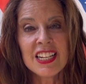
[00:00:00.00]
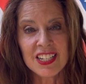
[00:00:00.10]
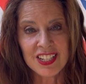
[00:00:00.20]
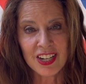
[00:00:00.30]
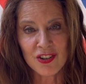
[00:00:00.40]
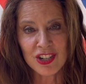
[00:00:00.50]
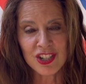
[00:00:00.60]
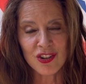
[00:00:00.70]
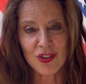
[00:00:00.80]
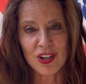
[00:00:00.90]

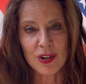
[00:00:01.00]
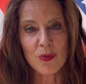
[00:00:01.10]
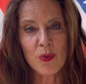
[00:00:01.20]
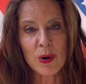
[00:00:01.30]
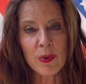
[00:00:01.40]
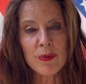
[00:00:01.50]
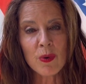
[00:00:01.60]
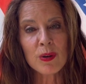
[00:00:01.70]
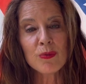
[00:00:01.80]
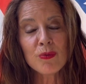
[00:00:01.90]
Sarasota, where we
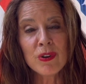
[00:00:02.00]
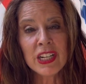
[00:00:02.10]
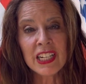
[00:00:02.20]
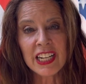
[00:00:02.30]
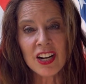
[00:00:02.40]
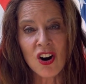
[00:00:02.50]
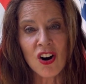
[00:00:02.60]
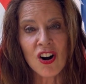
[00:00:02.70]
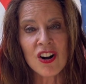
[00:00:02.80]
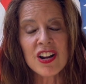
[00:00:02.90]
work really
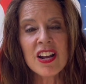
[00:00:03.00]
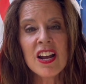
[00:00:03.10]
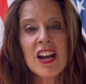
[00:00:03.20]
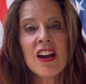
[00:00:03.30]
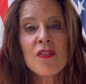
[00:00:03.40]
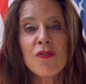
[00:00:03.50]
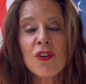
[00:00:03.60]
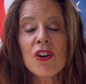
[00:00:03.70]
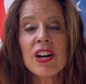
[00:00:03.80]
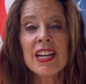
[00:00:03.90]
hard
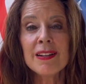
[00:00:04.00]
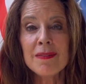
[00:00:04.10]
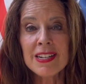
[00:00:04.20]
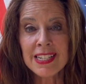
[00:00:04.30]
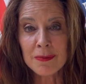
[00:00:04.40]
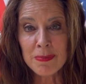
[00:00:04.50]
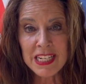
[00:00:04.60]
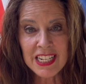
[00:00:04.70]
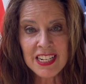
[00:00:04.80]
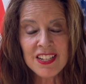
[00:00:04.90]
for it to
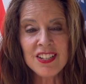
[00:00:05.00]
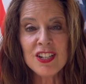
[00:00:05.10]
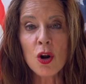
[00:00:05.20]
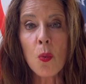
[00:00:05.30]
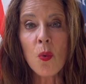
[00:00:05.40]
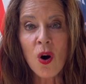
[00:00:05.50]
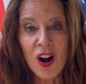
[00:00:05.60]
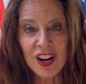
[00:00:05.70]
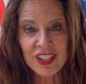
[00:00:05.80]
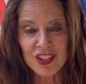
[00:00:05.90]
be easy to
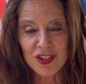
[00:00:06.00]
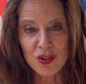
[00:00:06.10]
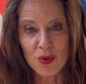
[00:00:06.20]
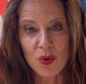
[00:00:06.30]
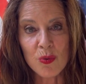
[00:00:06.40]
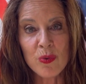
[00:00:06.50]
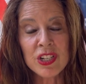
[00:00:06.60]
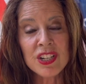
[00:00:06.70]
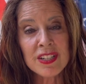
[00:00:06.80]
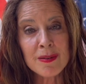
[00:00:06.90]
walk to school,
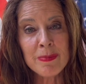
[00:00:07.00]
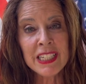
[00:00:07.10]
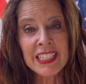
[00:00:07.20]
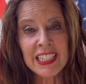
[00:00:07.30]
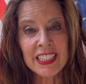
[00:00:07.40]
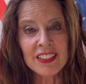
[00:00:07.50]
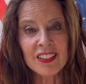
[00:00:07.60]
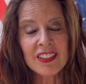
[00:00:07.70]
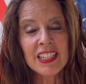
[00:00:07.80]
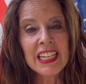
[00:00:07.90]
which is a big
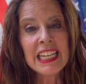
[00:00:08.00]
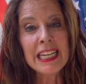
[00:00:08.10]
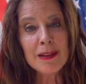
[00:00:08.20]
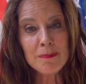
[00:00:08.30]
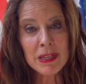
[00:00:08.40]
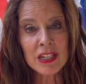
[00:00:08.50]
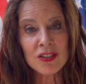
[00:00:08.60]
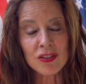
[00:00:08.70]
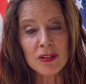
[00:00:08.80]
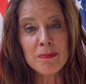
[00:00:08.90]
deal in
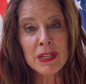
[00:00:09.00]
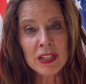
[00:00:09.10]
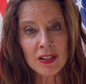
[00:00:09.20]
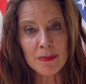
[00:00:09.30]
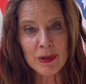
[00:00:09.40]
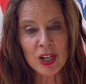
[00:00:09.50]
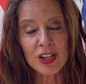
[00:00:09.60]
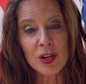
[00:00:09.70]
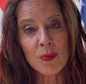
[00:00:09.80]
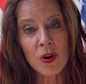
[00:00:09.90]
middle
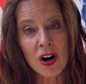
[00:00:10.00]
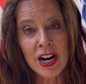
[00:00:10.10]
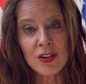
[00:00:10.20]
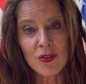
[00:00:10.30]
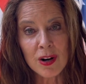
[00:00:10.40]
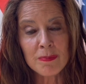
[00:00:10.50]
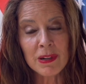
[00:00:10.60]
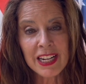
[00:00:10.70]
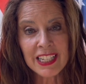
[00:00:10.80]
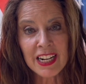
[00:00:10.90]
America, where I grew up,
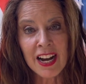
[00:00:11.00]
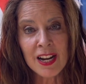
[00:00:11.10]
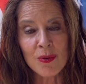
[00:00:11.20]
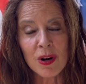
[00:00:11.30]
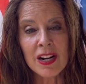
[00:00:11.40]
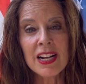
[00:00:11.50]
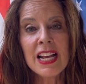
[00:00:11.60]
like in Iowa.